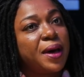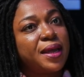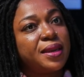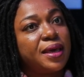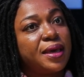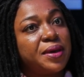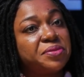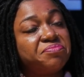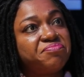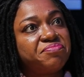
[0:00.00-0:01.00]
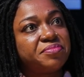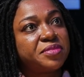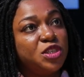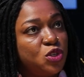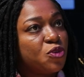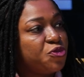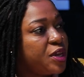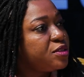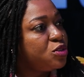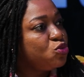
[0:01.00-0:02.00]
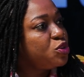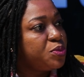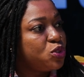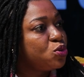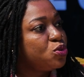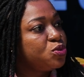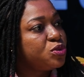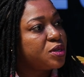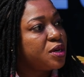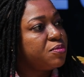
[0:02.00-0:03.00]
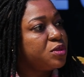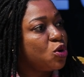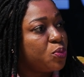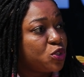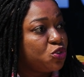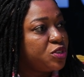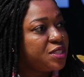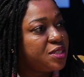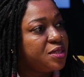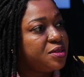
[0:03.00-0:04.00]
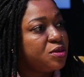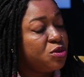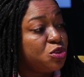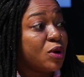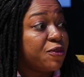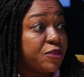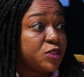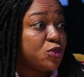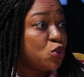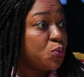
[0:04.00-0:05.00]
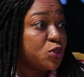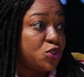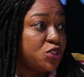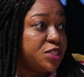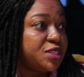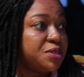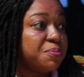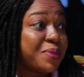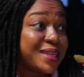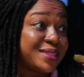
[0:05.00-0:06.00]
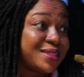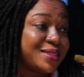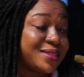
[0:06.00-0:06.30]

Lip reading: but in your face you would be told the opportunity. You are fit for the opportunity, but